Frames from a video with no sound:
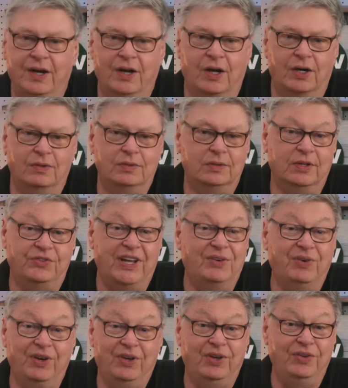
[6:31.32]
you go. Does that
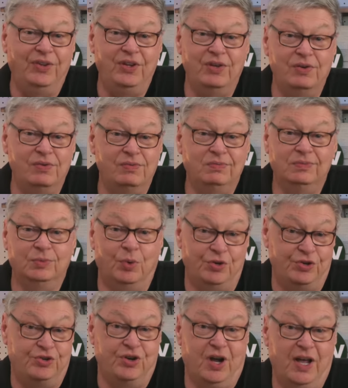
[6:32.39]
look good to you? Would
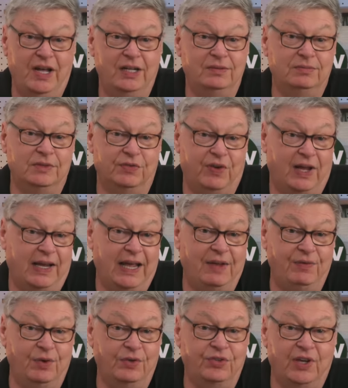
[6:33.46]
you try it if I
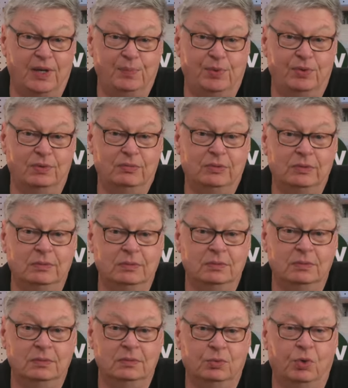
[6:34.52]
gave you a sample?
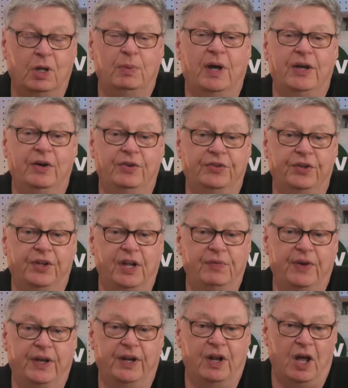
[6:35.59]
What about your
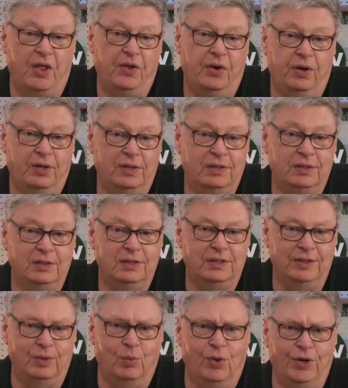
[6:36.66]
significant other?
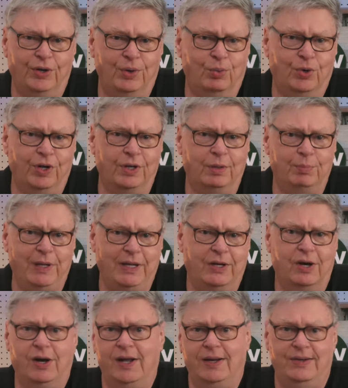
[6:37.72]
The one who wouldn't be
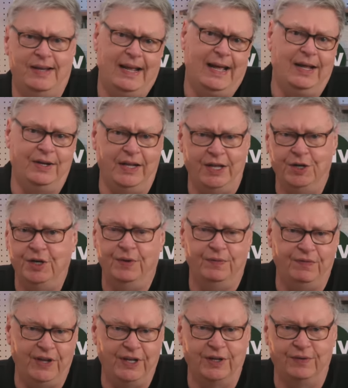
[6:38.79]
caught dead eating
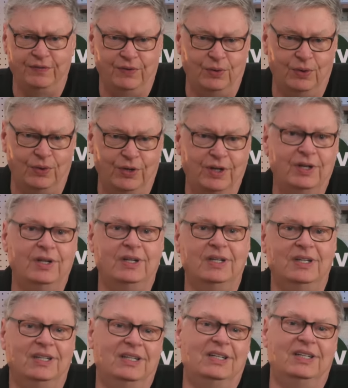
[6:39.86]
vegan food?
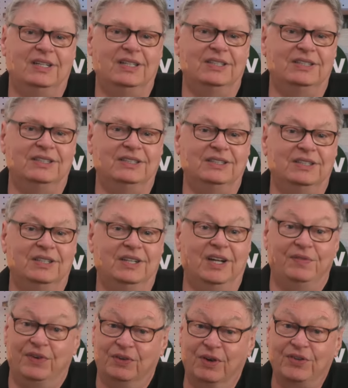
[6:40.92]

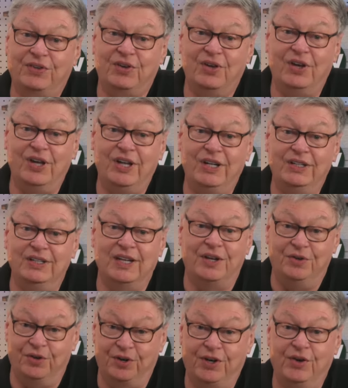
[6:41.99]
If it looks good and
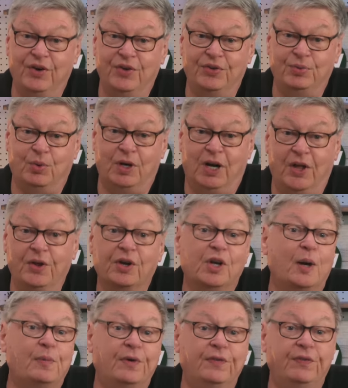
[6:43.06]
you're curious what other
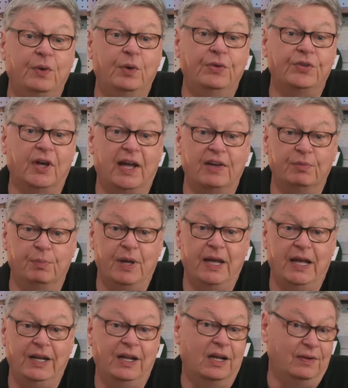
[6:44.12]
comfort foods I have
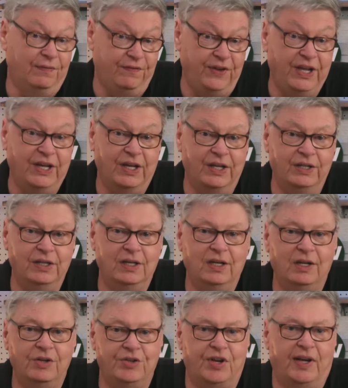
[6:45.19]
made vegan,
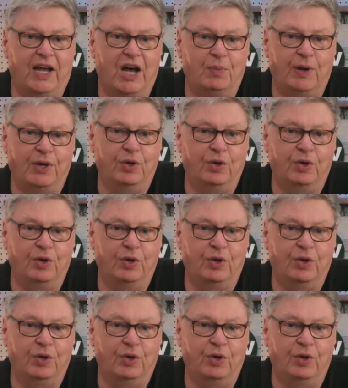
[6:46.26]
check out my